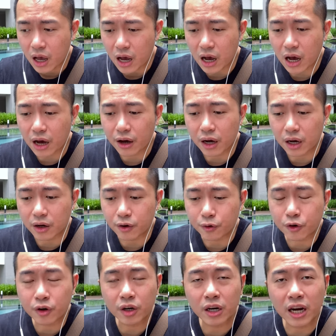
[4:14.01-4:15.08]

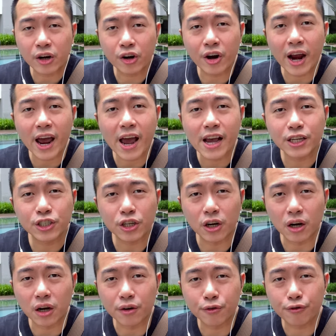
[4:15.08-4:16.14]
crash
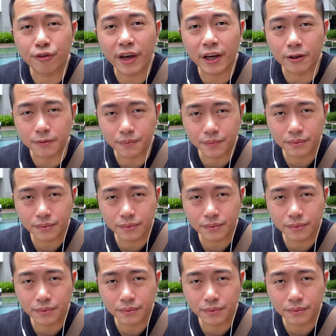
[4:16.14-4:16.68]
or fail.